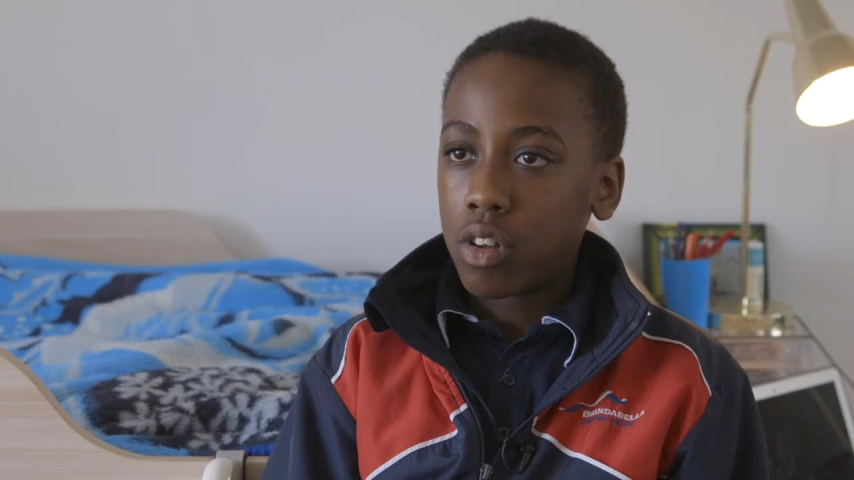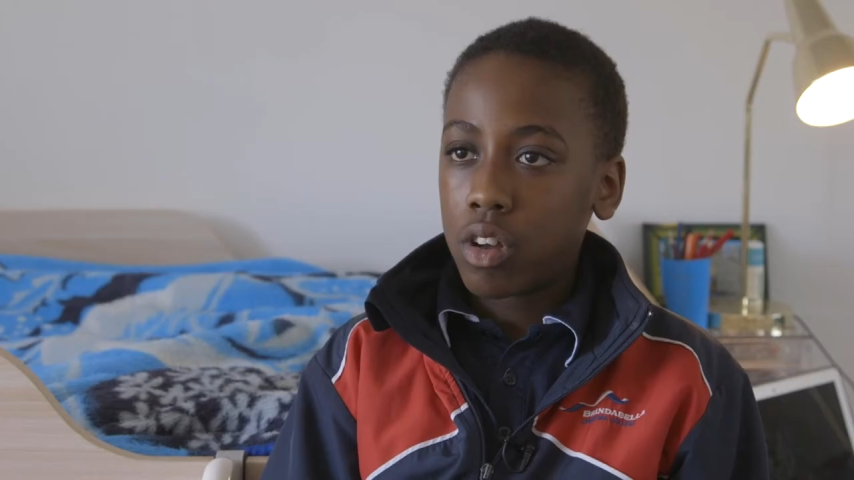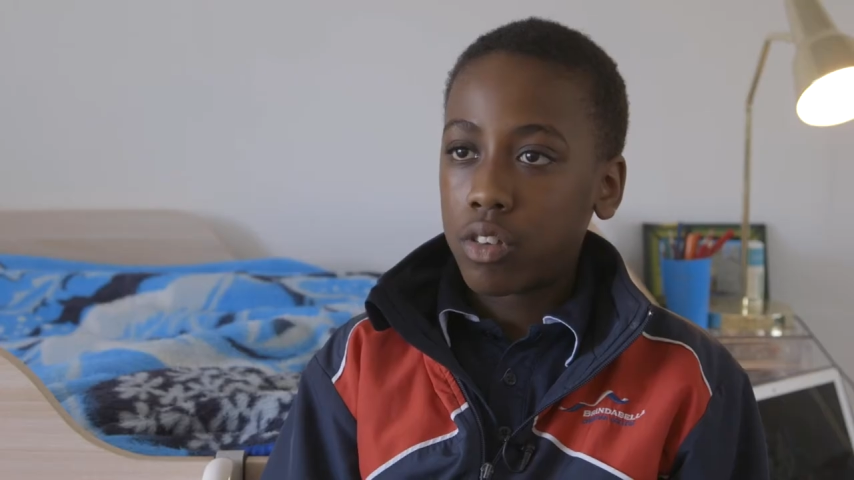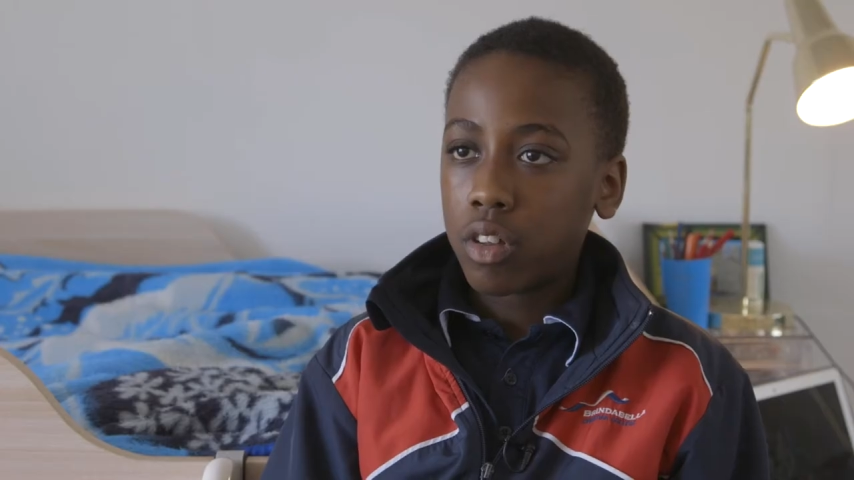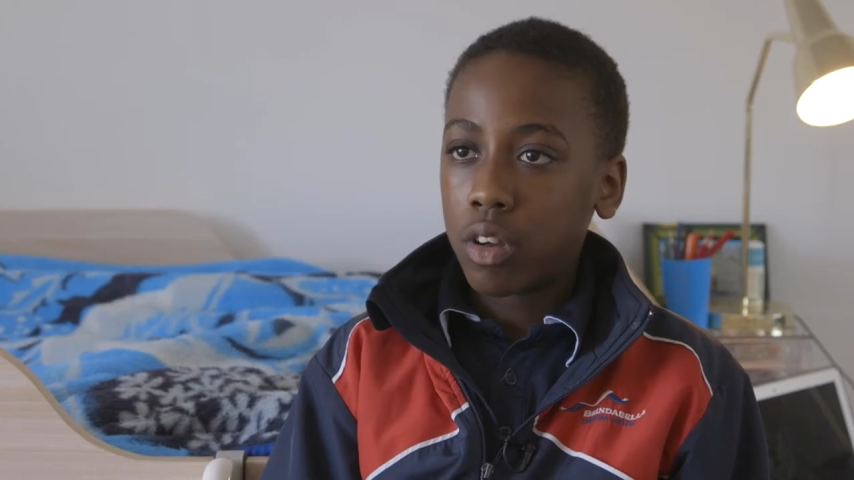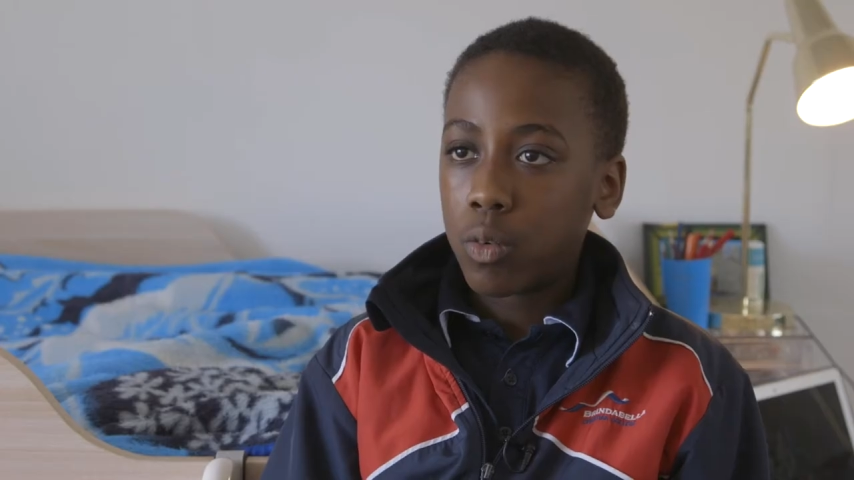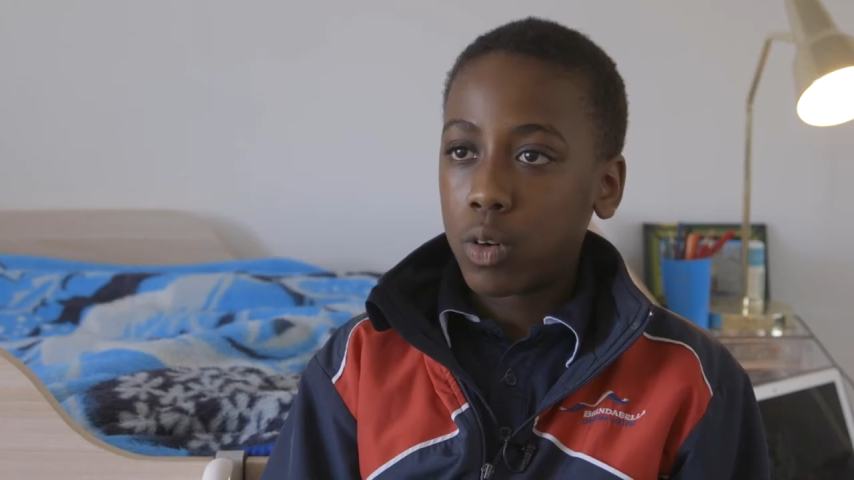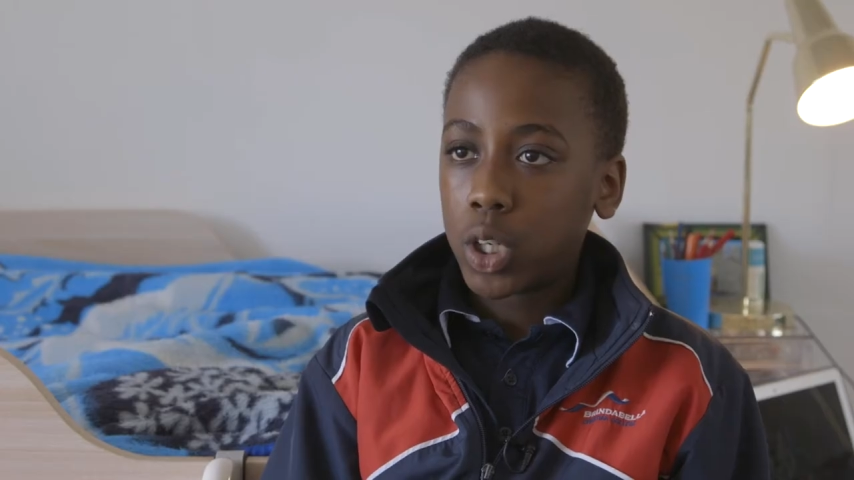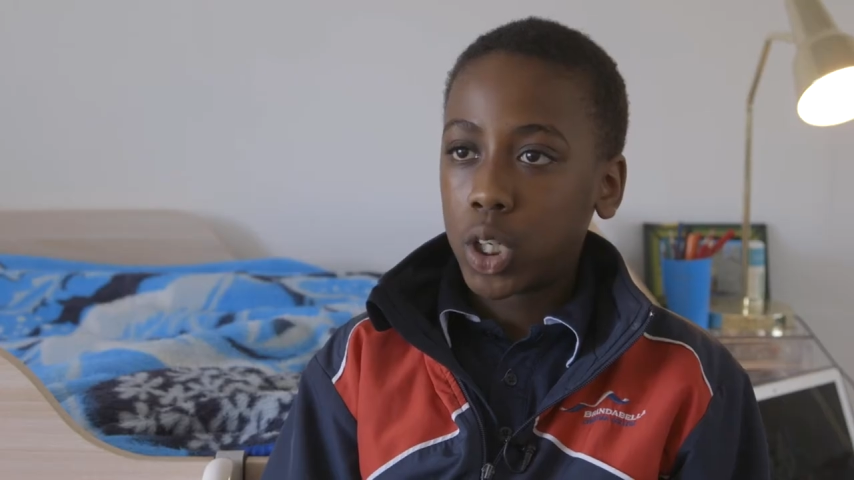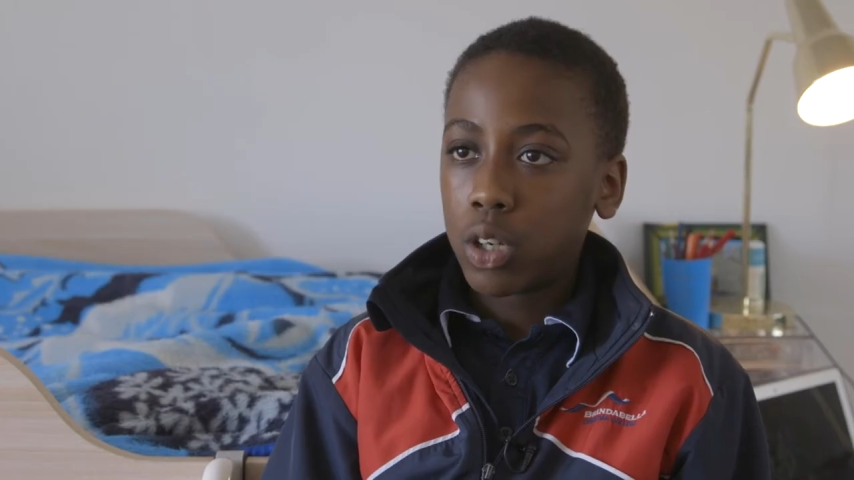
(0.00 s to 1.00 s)
asking
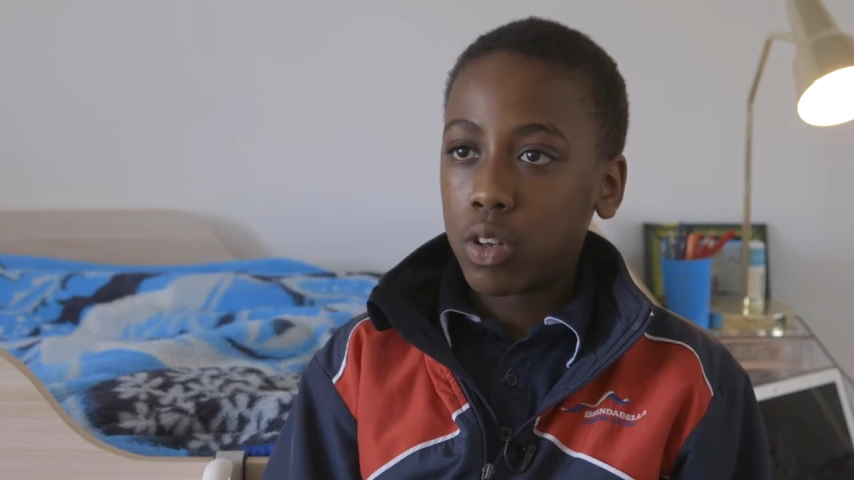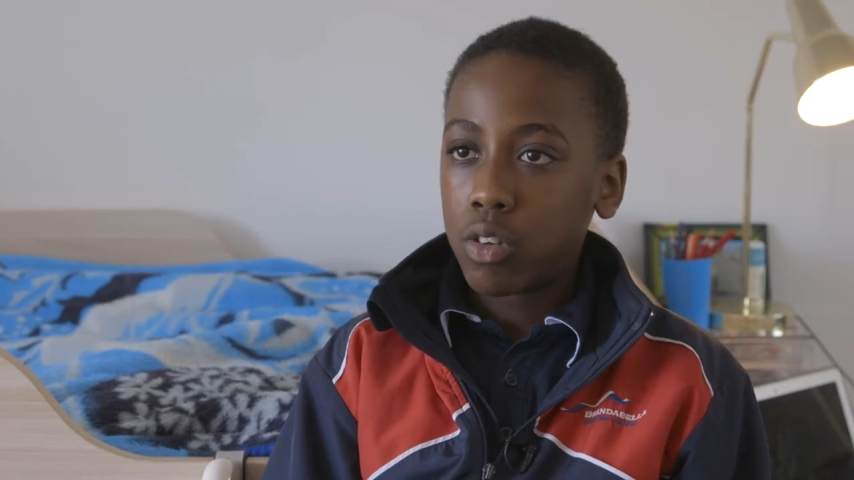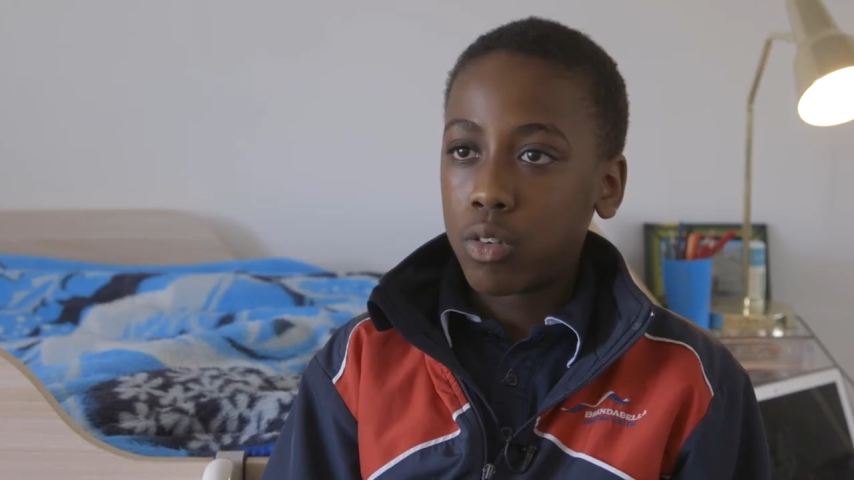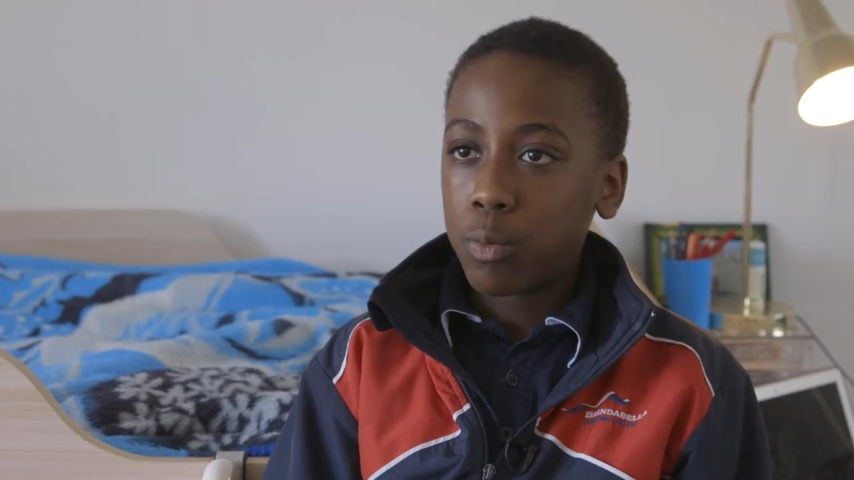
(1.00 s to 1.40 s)
questions